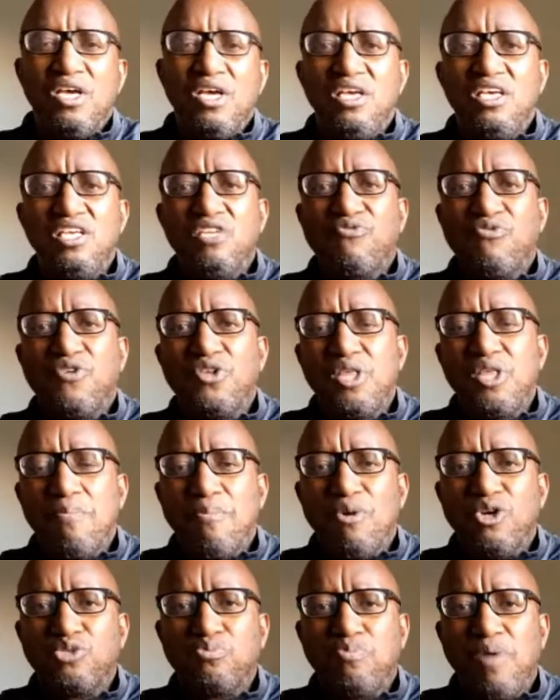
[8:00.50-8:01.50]
is for the
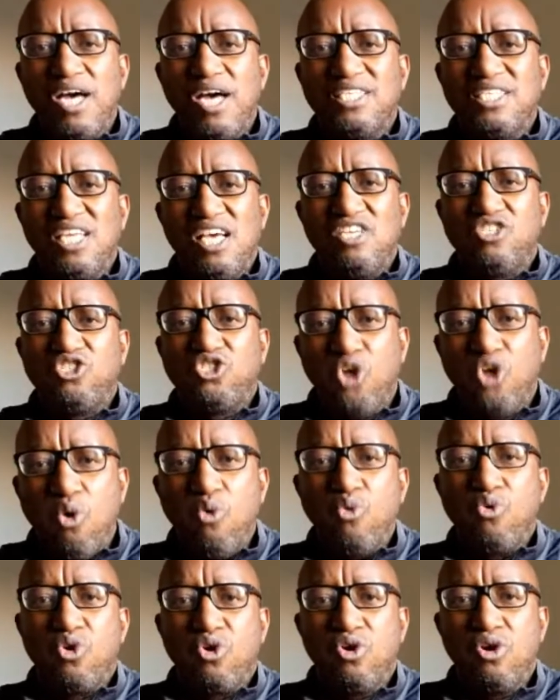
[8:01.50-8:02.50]
most part a
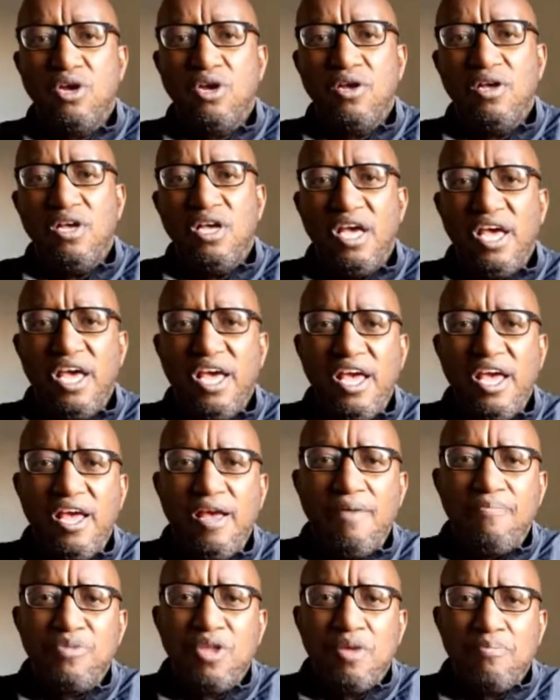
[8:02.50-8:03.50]
joke,
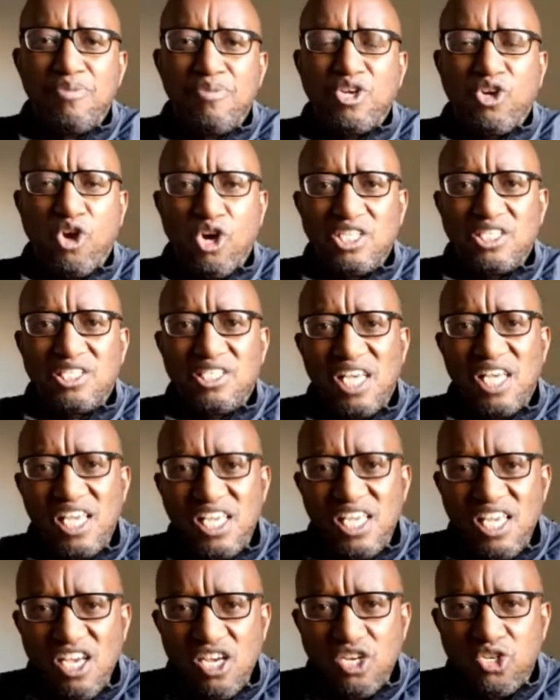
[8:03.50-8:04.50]
because the
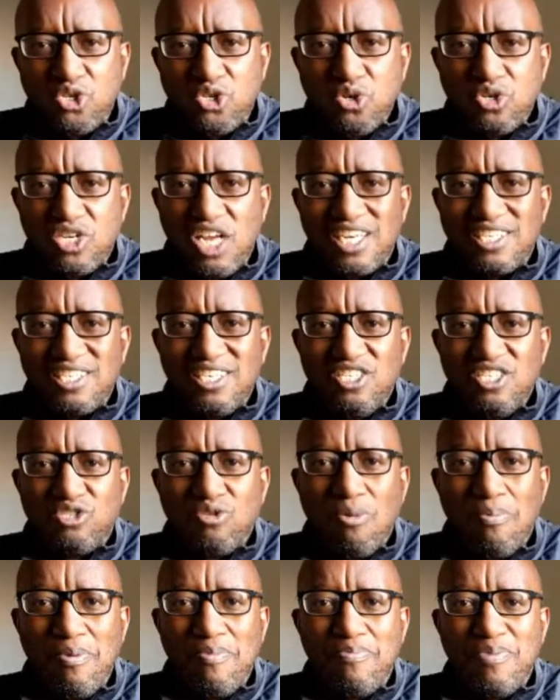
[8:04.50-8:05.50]
issue that needs
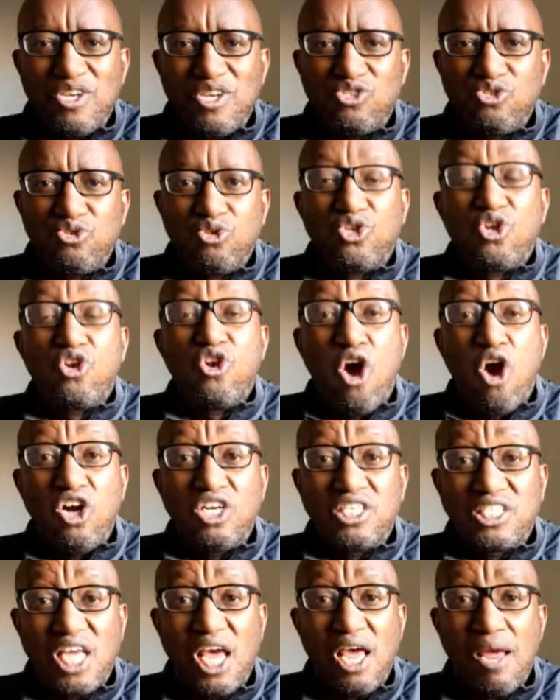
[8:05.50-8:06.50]
to be pursued
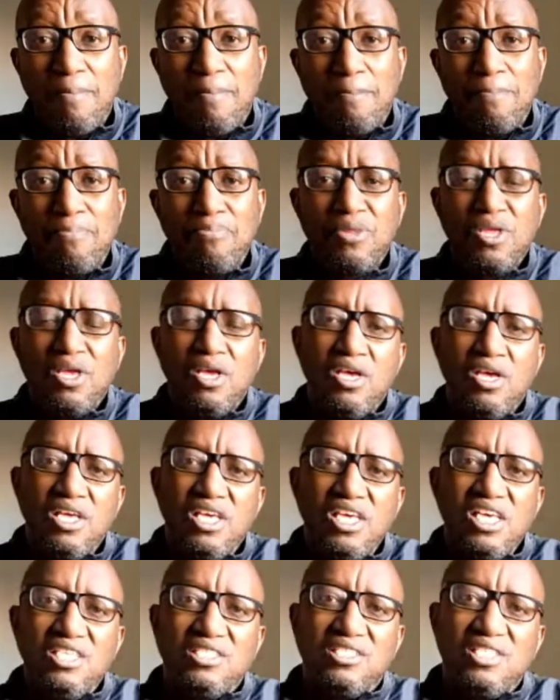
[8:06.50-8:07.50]
long term
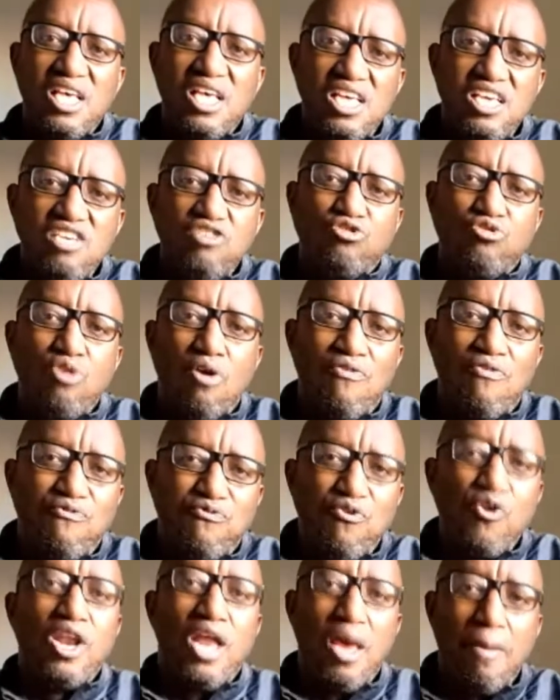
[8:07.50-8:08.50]
is the issue of
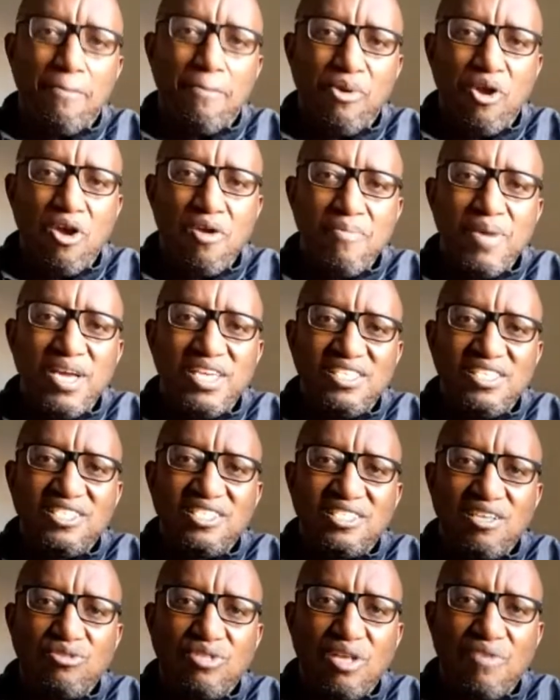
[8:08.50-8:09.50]
full employment in
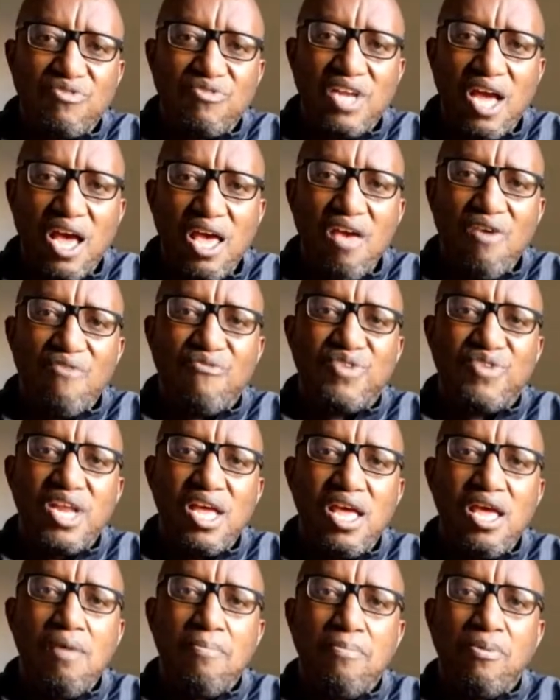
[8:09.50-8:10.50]
South Africa.
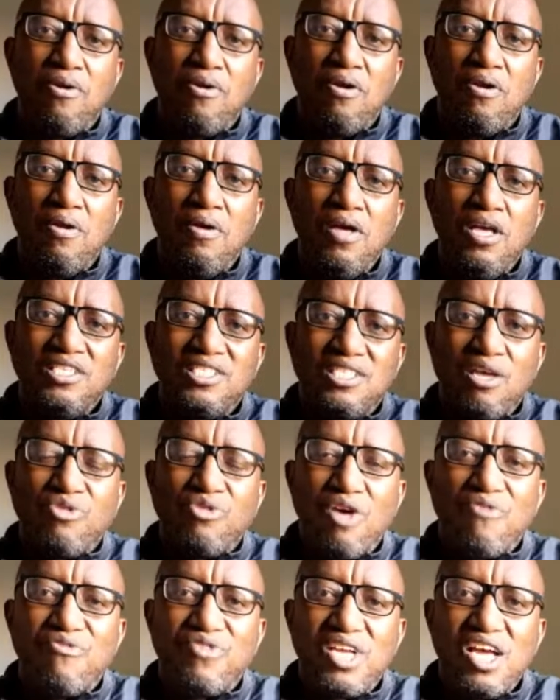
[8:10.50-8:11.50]
Every able
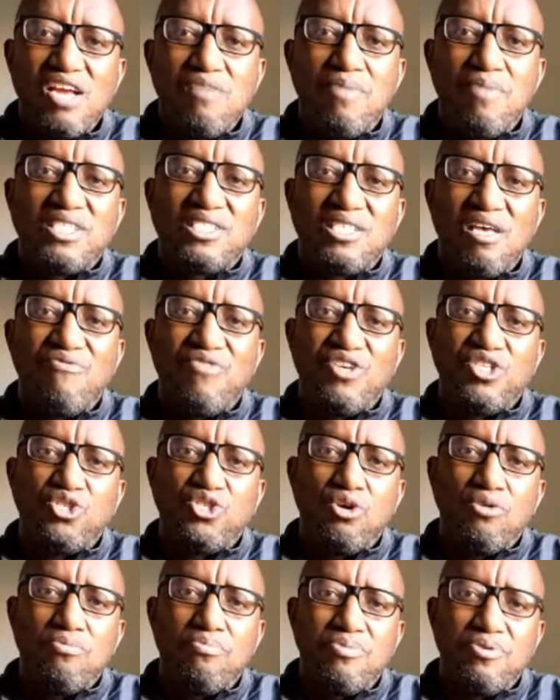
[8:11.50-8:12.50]
South African must have a job.